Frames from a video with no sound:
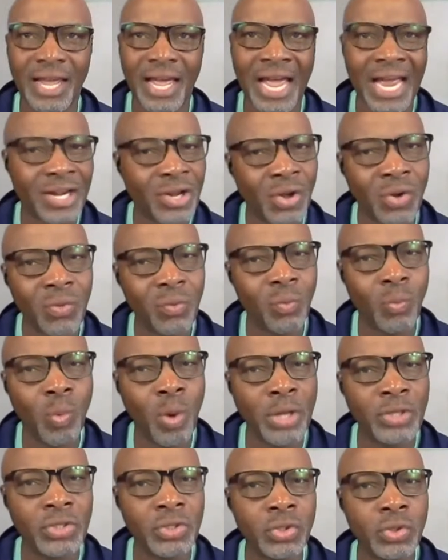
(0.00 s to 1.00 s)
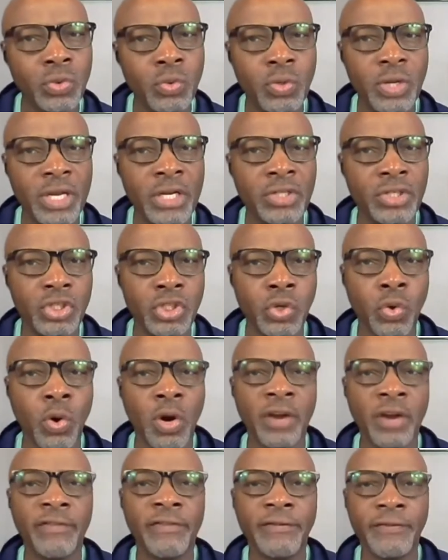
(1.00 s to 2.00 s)
I don't want to
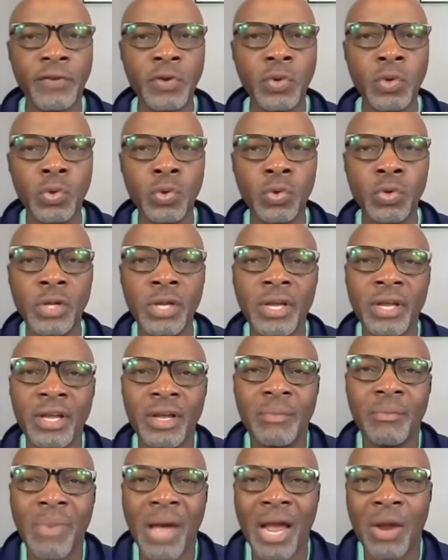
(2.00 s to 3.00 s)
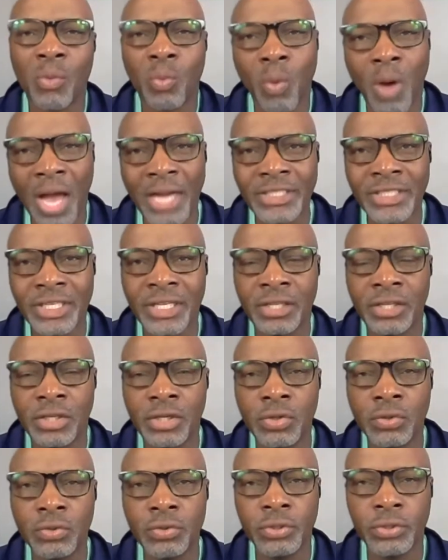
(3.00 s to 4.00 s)
enjoy food by watching
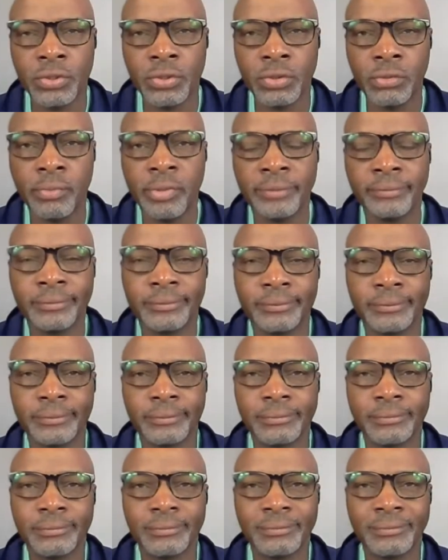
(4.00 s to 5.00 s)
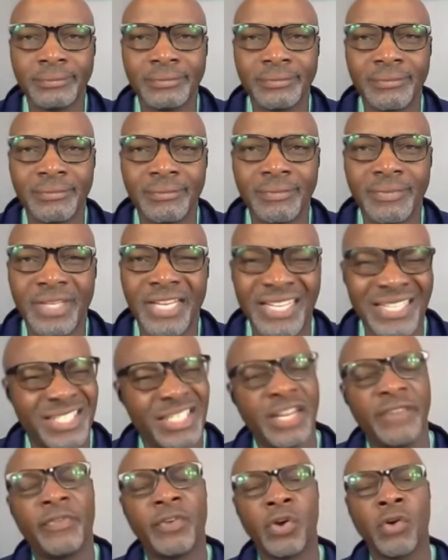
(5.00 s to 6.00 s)
YouTube. It's
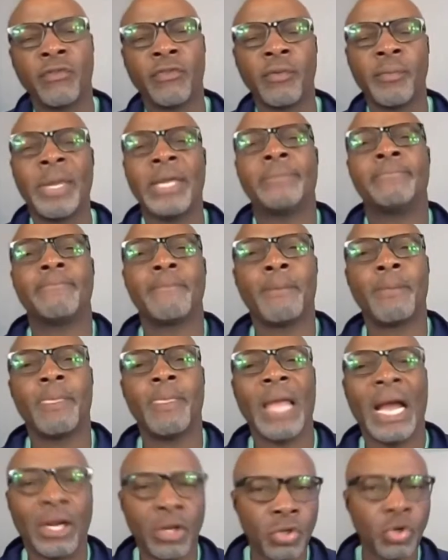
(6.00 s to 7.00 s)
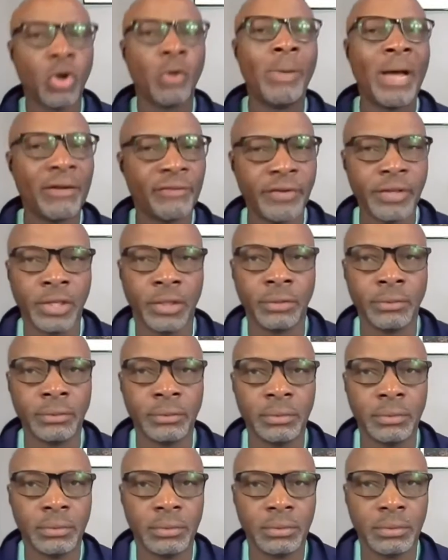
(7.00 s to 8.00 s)
difficult for me. I don't know about for
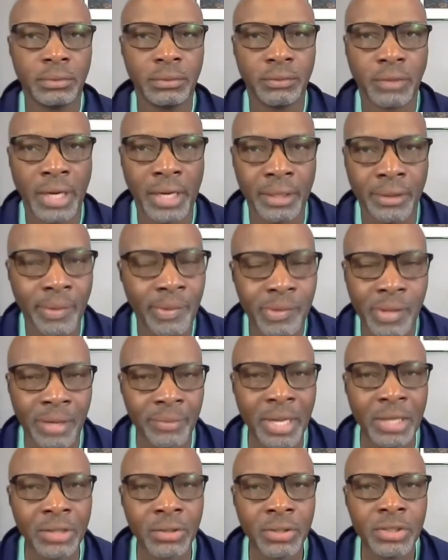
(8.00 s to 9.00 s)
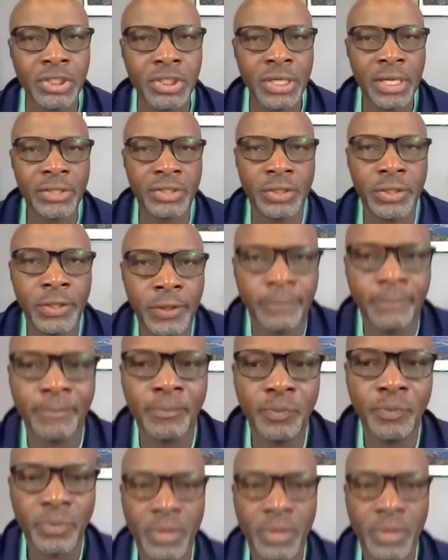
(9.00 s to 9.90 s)
you, right? No, I'm not going to judge you.